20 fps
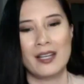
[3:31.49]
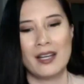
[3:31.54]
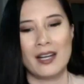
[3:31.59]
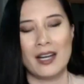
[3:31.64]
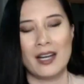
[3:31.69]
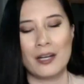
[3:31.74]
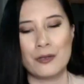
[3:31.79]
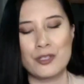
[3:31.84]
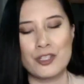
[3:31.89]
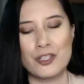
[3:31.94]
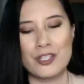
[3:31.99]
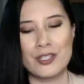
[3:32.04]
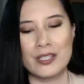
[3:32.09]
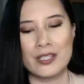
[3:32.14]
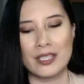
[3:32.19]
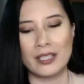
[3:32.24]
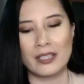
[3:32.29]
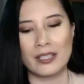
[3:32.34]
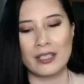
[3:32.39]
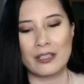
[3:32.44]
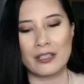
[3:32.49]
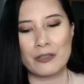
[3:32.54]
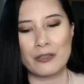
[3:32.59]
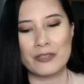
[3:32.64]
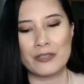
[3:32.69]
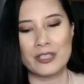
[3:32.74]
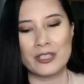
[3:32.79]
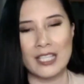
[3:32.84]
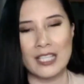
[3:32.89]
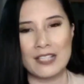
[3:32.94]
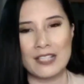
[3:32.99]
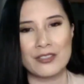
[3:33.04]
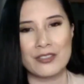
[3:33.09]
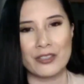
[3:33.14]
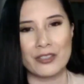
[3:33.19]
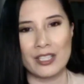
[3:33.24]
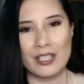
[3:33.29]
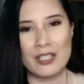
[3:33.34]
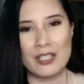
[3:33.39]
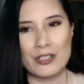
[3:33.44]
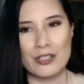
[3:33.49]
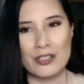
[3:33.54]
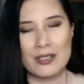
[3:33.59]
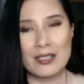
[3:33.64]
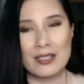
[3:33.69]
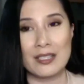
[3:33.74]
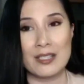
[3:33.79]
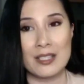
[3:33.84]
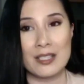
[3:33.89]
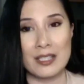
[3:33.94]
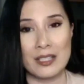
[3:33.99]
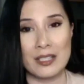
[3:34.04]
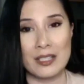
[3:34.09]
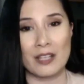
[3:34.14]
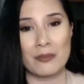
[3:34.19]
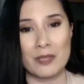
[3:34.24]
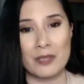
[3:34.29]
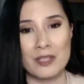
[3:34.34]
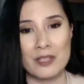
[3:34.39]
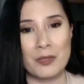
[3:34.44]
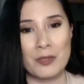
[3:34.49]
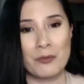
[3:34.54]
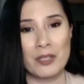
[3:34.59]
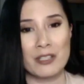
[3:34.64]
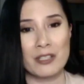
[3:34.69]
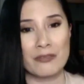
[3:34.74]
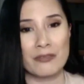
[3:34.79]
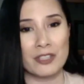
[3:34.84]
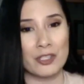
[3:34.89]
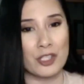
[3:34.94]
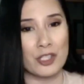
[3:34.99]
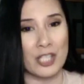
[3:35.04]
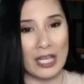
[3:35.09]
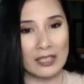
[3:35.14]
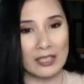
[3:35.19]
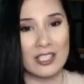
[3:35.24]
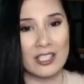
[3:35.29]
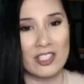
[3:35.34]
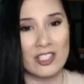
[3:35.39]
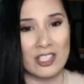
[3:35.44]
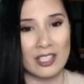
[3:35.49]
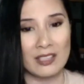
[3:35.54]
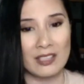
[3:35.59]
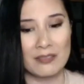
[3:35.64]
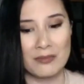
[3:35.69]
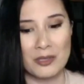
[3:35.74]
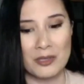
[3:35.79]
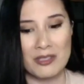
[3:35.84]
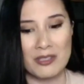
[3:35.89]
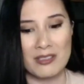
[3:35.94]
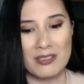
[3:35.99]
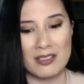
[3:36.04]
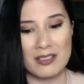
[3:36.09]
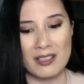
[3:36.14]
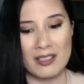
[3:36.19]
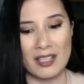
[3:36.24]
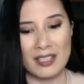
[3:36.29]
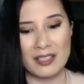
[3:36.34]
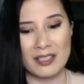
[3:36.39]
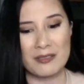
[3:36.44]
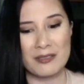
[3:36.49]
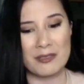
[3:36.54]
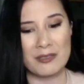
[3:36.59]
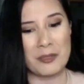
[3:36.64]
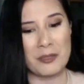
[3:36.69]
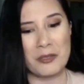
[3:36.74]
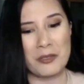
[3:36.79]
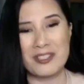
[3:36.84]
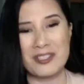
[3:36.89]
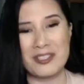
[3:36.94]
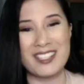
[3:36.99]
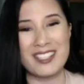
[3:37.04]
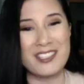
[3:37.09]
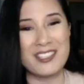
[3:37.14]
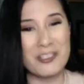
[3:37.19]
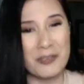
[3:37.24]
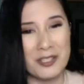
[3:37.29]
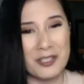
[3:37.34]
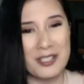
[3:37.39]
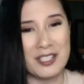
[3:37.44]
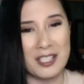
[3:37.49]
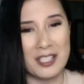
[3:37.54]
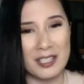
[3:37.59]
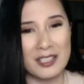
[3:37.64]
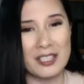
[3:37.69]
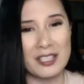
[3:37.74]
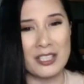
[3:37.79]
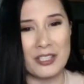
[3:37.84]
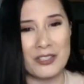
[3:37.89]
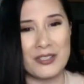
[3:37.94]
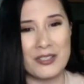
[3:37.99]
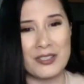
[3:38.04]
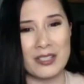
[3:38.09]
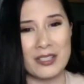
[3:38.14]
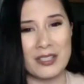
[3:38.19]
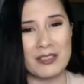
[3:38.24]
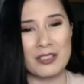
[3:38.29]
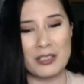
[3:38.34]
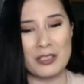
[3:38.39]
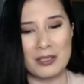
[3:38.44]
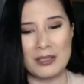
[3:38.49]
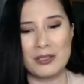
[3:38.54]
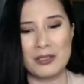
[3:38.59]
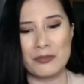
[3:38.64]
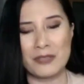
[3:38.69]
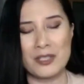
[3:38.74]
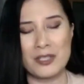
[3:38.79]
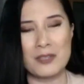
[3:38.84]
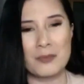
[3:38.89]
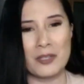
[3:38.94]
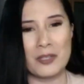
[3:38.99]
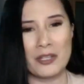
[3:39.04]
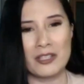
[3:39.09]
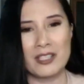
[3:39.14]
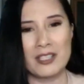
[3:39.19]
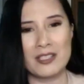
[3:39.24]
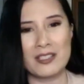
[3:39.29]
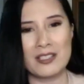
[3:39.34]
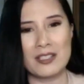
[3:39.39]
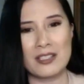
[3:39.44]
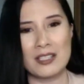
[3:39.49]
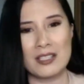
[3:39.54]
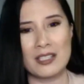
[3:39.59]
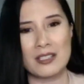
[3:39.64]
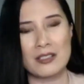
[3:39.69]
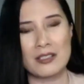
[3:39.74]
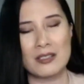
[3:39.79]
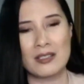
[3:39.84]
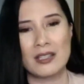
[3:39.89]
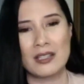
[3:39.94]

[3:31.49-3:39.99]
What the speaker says: I was just thinking over the last 30 years, this year must be one of the challenging and most, I suppose, interesting years that you've experienced in